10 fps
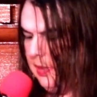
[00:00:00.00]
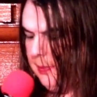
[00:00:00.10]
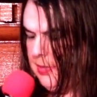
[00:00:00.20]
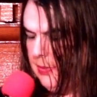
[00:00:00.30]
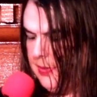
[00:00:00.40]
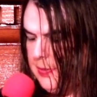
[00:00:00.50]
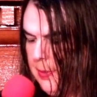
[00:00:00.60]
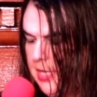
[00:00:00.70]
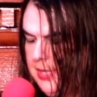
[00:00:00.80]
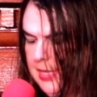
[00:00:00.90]
to its
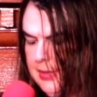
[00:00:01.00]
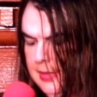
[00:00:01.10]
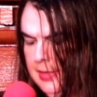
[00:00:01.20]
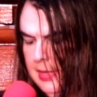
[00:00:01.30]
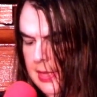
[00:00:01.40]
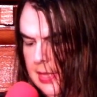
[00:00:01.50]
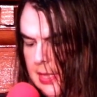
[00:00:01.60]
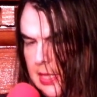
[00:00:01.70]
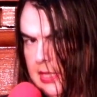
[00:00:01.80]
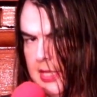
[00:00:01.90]
binding,
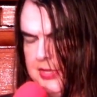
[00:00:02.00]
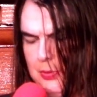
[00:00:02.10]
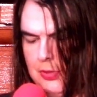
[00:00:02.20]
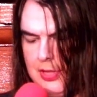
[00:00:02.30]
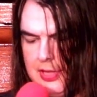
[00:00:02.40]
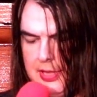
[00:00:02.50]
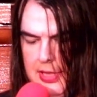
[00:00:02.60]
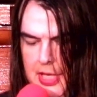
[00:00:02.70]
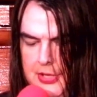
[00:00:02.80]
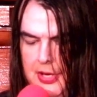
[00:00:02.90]
and got to work
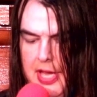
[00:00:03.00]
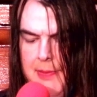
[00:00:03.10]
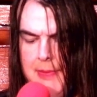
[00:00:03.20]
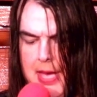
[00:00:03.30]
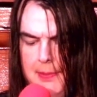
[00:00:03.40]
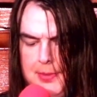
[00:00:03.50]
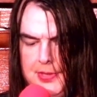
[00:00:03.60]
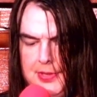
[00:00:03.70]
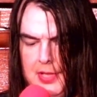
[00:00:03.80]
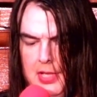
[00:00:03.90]
on her game
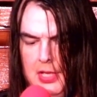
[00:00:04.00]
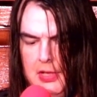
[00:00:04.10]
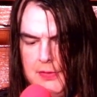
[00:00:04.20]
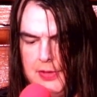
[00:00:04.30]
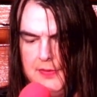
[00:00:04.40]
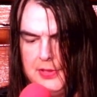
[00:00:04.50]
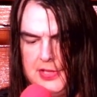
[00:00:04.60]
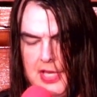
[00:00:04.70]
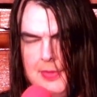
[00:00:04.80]
maps for the first time in